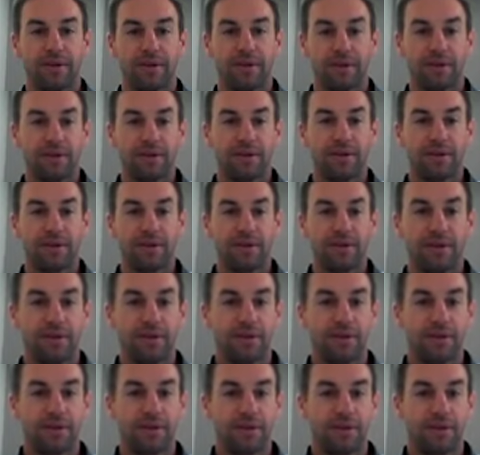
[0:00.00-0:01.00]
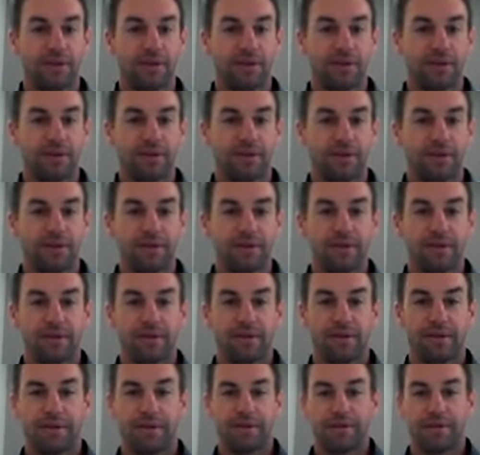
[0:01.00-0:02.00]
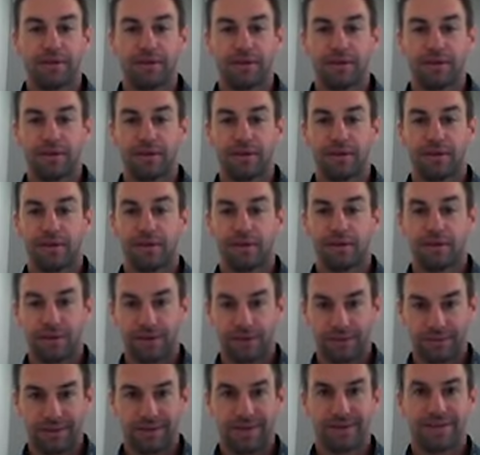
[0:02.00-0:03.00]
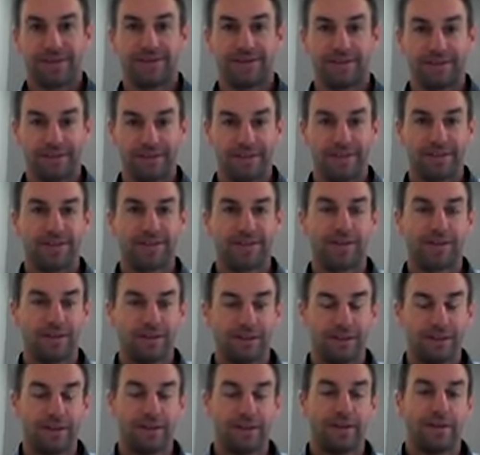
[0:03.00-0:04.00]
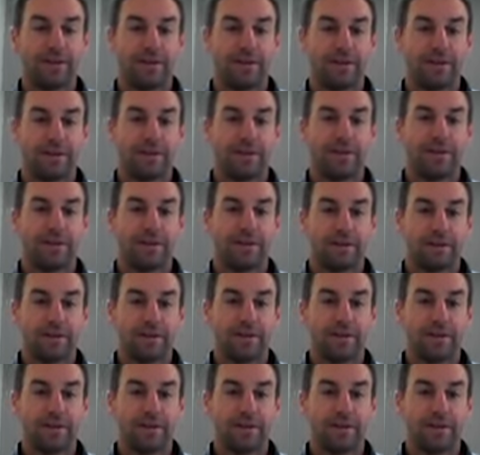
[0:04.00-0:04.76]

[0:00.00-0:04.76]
(not speaking)